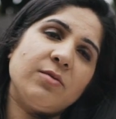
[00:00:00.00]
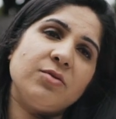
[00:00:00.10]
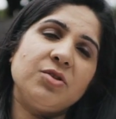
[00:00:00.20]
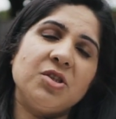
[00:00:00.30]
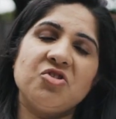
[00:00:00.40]
I
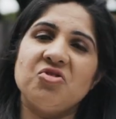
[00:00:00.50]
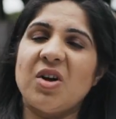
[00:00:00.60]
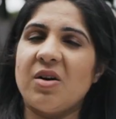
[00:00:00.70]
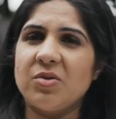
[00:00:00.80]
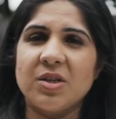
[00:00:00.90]

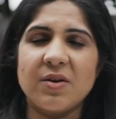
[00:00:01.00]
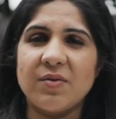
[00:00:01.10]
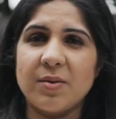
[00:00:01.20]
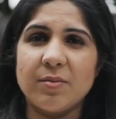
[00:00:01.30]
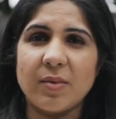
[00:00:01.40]
would give
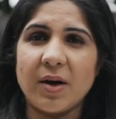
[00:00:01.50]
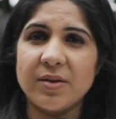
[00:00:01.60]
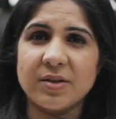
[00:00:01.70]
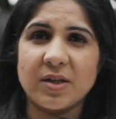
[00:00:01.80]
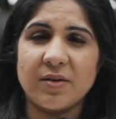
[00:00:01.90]
him
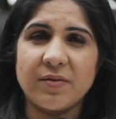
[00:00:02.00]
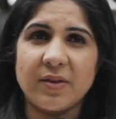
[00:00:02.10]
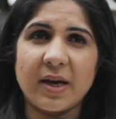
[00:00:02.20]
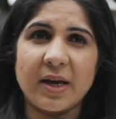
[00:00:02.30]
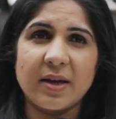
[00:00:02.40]
other stuff
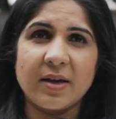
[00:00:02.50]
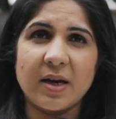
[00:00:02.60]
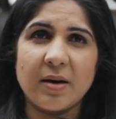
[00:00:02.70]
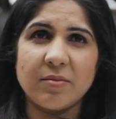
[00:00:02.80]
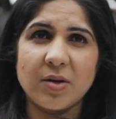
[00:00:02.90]
like
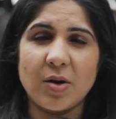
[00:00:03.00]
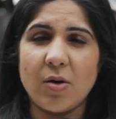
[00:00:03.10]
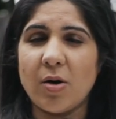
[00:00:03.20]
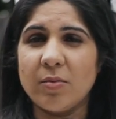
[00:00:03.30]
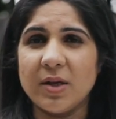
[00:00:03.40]

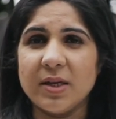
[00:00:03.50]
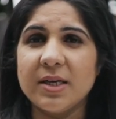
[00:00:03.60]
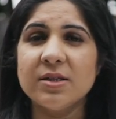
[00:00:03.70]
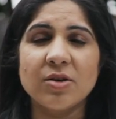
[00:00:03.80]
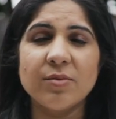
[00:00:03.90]
omelette.
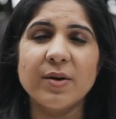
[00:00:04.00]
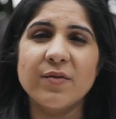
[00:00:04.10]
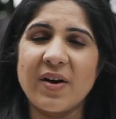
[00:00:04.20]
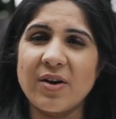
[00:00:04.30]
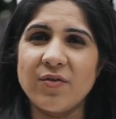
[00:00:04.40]
He's not a big
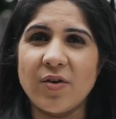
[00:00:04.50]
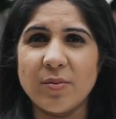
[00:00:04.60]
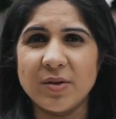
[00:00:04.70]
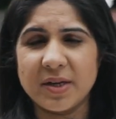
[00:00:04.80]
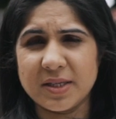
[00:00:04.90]
fan of
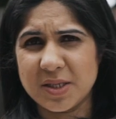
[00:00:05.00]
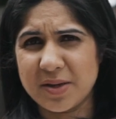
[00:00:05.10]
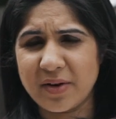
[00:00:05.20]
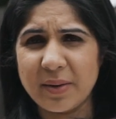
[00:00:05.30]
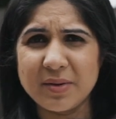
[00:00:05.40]
omelette and
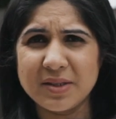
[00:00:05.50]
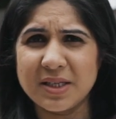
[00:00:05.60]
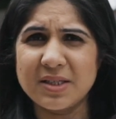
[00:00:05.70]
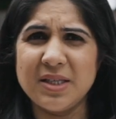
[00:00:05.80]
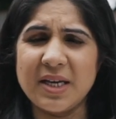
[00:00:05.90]
scrambled
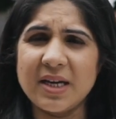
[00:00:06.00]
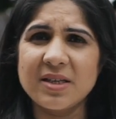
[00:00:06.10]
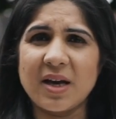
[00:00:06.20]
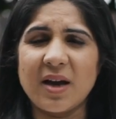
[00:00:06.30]
eggs yet.